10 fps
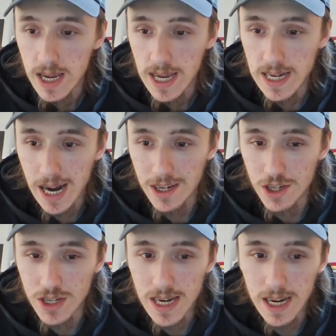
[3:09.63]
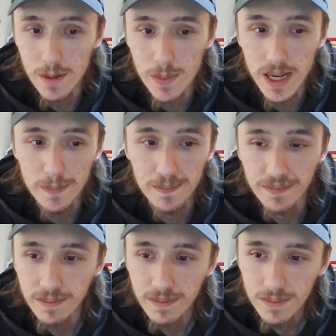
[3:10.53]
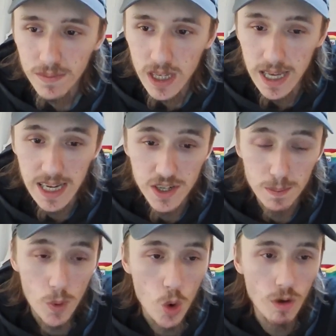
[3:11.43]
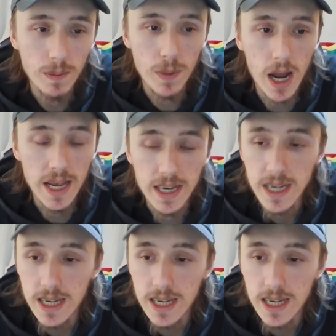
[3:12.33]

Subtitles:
It can just get a bit. It is a boring play.